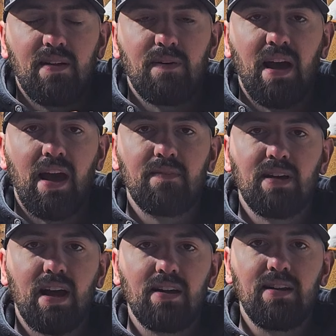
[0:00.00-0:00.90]
if I
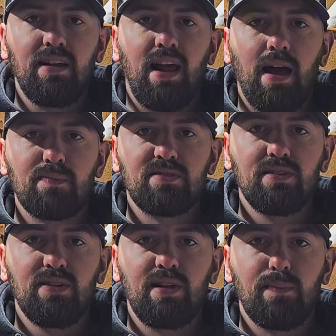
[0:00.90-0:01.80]
haven't gotten it
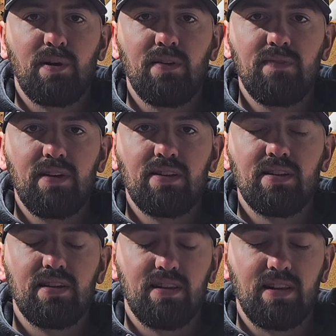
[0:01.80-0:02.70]
absolutely perfect,
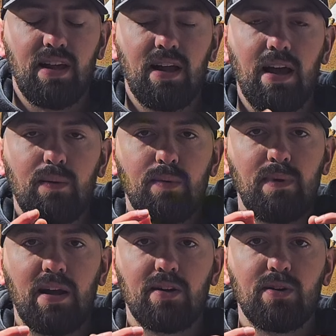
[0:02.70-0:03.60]
then I will
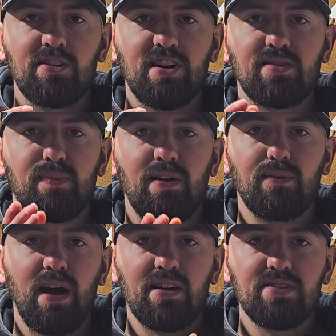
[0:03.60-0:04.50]
micro adjust my
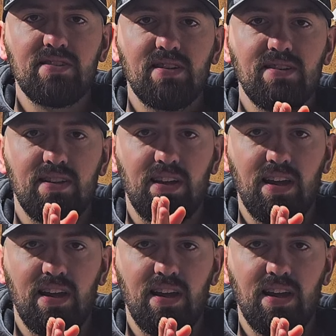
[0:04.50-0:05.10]
rest to